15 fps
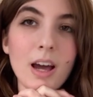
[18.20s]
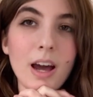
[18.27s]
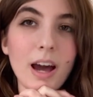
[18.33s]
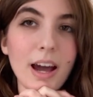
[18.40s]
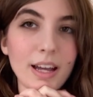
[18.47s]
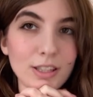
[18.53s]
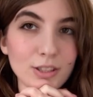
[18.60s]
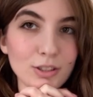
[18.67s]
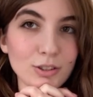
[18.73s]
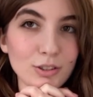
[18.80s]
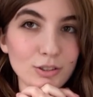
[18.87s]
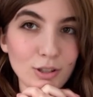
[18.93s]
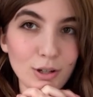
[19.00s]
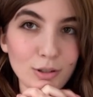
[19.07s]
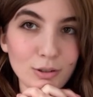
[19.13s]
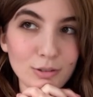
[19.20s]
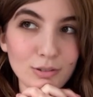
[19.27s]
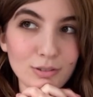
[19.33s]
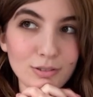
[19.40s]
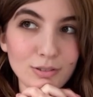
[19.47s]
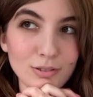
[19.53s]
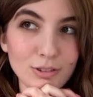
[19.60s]
I just don't
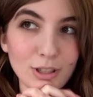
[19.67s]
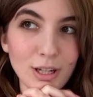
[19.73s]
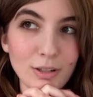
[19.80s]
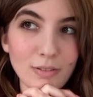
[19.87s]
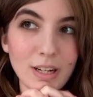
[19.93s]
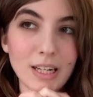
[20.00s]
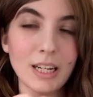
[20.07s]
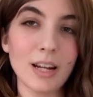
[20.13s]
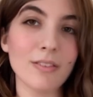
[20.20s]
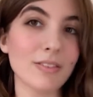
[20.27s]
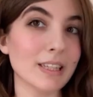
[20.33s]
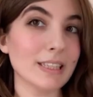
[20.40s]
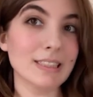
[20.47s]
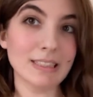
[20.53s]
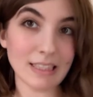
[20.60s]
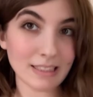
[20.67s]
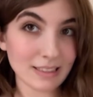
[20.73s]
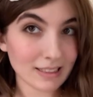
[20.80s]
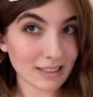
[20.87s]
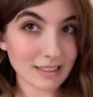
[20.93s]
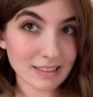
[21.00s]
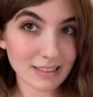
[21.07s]
generate enough
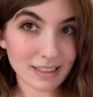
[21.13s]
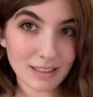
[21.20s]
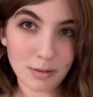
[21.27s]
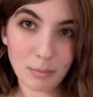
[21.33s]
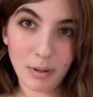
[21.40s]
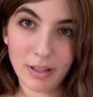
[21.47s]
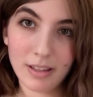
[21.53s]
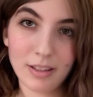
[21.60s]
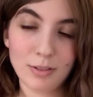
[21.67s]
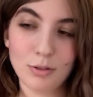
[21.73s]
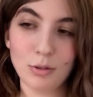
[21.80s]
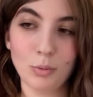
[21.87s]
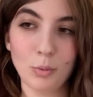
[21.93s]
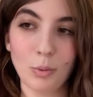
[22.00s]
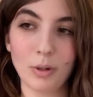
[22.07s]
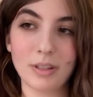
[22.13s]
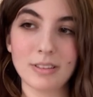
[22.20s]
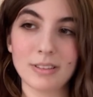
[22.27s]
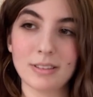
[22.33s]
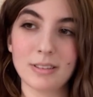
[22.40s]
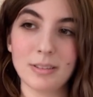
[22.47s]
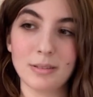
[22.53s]
existence in a month to
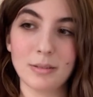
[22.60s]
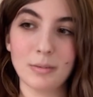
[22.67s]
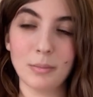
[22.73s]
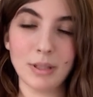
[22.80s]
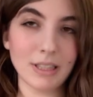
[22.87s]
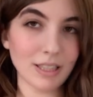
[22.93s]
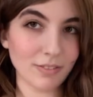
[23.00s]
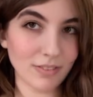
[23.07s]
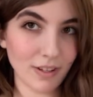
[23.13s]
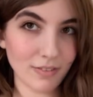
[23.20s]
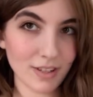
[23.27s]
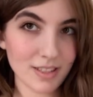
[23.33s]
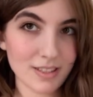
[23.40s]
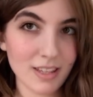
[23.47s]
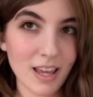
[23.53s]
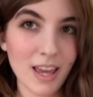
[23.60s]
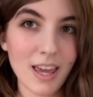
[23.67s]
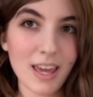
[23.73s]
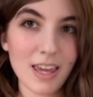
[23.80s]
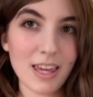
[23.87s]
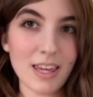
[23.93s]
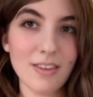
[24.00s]
warrant monthly favorites.
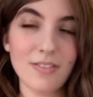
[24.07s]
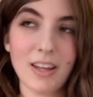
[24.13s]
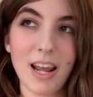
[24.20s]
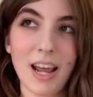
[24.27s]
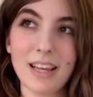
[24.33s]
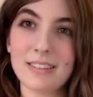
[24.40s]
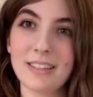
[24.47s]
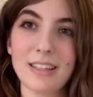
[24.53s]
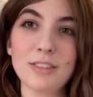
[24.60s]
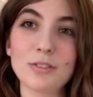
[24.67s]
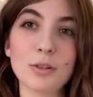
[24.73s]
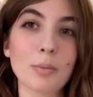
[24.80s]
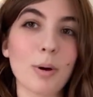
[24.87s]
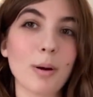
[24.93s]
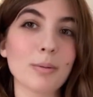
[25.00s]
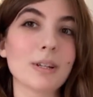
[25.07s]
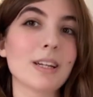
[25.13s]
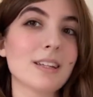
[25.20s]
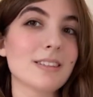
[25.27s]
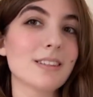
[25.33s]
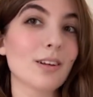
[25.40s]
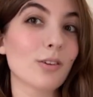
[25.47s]
Even as is, you're probably going
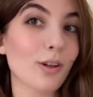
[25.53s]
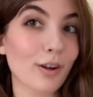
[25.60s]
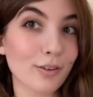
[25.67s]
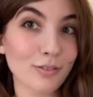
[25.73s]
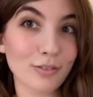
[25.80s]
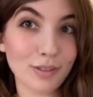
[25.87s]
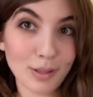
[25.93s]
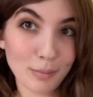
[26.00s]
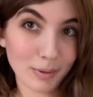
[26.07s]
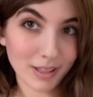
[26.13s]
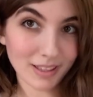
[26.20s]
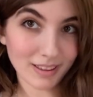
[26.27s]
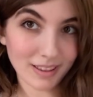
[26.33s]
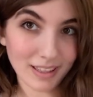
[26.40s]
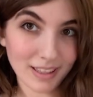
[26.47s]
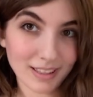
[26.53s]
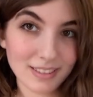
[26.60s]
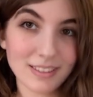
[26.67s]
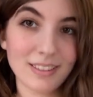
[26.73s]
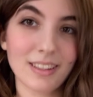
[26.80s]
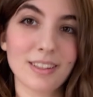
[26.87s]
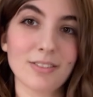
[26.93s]
to see a lot of repeat
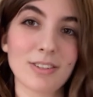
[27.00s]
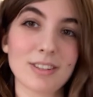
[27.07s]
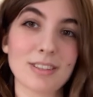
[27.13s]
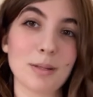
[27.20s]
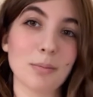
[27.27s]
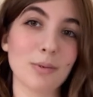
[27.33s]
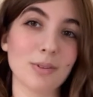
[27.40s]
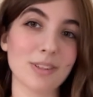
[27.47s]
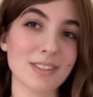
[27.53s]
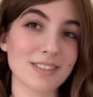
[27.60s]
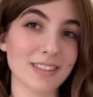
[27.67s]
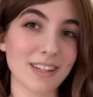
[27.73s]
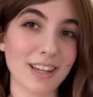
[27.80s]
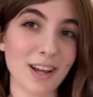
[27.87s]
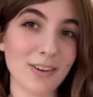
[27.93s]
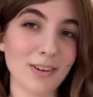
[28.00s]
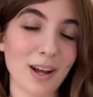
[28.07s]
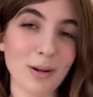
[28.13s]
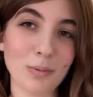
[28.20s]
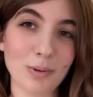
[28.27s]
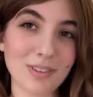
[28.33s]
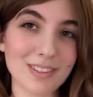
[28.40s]
things. For example, this nightgown,
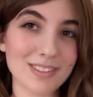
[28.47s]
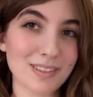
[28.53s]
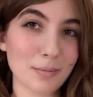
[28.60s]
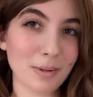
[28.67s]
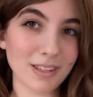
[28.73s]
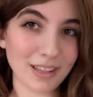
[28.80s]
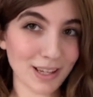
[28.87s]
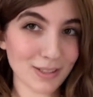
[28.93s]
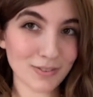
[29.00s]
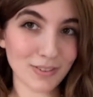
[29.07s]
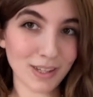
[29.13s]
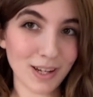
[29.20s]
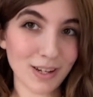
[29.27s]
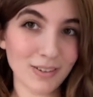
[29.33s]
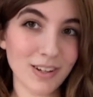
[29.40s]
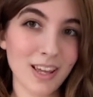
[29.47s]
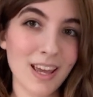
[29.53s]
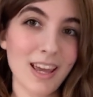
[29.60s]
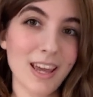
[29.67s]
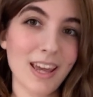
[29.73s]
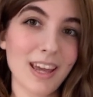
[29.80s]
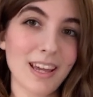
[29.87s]
I wore this in my last video,
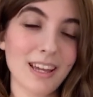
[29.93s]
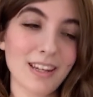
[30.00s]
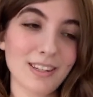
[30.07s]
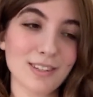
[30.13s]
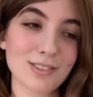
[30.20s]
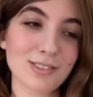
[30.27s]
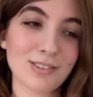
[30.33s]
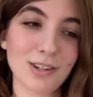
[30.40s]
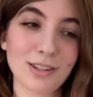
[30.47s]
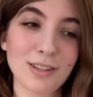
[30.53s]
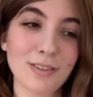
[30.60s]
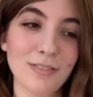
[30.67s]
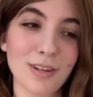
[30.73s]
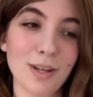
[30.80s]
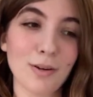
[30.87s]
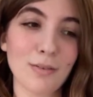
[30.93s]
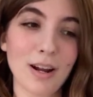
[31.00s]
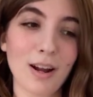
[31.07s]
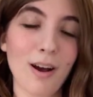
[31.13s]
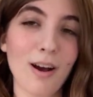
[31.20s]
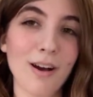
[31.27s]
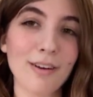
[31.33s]
and starting the video
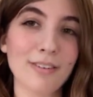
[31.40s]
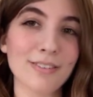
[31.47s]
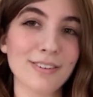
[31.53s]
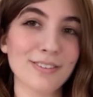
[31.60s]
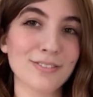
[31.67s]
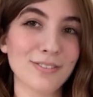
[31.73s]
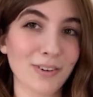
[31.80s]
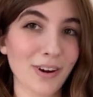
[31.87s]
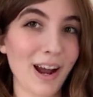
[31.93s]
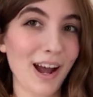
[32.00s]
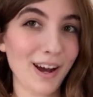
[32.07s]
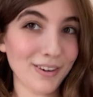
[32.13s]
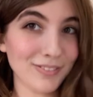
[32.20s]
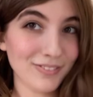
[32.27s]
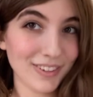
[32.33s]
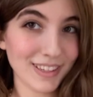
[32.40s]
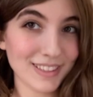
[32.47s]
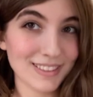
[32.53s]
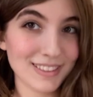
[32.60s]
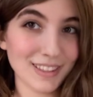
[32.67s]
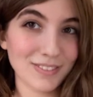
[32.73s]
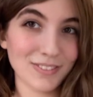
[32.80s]
right off for
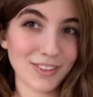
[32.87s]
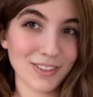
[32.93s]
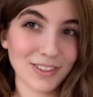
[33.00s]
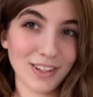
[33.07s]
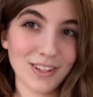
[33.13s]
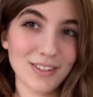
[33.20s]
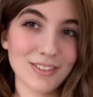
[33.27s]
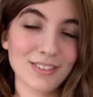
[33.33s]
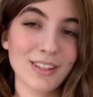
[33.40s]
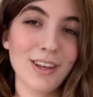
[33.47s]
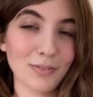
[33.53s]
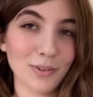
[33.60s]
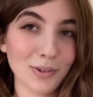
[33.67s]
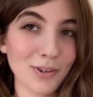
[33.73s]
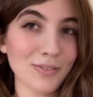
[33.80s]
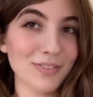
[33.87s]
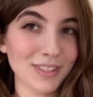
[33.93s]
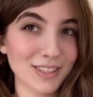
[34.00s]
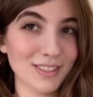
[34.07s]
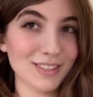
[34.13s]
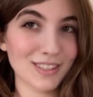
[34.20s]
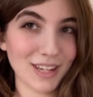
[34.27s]
outfits and for clothes, floral
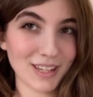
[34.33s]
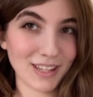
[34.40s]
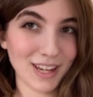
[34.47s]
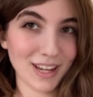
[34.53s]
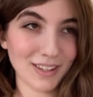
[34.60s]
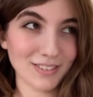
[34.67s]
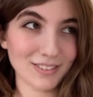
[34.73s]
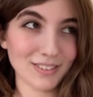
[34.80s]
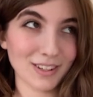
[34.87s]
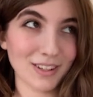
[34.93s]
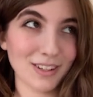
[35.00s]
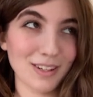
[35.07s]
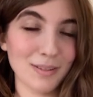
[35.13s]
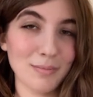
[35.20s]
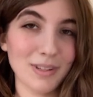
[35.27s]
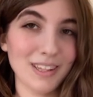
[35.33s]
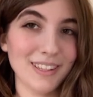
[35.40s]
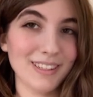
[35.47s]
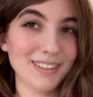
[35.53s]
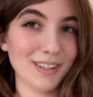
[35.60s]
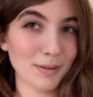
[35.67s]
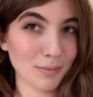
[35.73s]
vintage nightgowns are going to
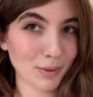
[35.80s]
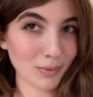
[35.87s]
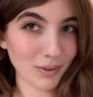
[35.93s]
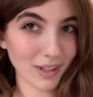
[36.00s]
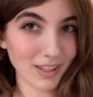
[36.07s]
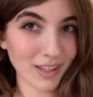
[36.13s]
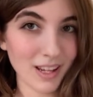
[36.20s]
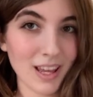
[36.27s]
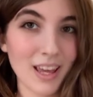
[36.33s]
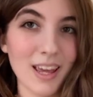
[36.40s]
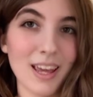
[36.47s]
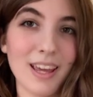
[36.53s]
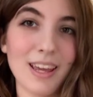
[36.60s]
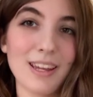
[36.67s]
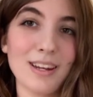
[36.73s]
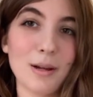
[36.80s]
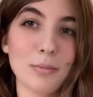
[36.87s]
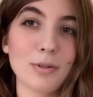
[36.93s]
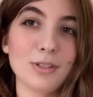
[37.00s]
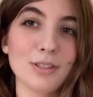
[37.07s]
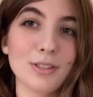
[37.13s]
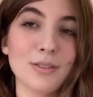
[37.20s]
be number one, and
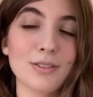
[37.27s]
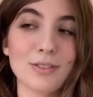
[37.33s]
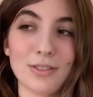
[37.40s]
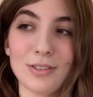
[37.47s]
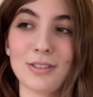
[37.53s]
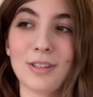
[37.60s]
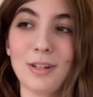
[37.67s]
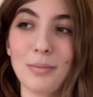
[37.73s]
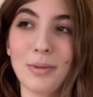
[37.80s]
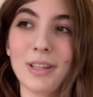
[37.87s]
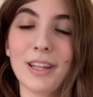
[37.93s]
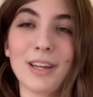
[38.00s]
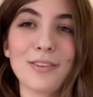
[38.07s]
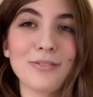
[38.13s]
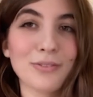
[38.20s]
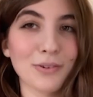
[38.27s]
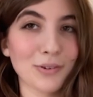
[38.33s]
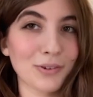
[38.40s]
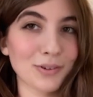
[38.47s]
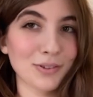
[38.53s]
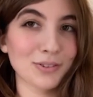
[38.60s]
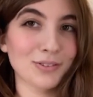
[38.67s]
number two is just going to be like
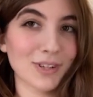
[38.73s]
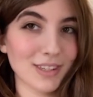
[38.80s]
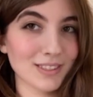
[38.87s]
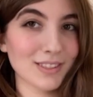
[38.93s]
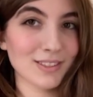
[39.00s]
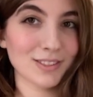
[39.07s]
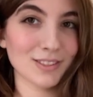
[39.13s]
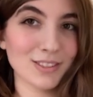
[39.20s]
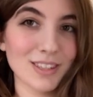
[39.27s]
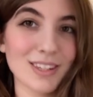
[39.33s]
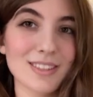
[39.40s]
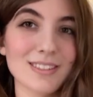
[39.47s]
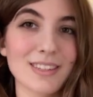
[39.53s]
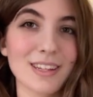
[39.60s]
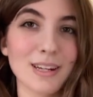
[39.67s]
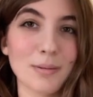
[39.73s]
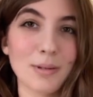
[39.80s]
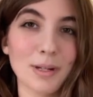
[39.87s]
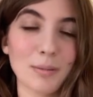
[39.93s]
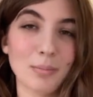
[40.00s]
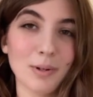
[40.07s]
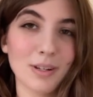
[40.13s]
floral dresses and shirts, and I'm
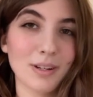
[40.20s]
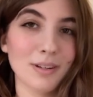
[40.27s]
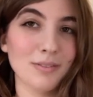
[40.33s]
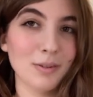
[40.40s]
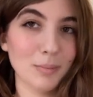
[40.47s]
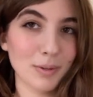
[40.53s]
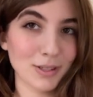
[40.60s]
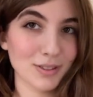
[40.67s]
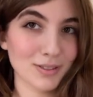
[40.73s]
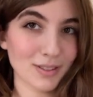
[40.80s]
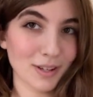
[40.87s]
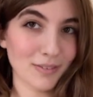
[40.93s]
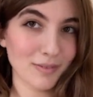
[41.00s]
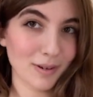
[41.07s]
going to put a few pictures up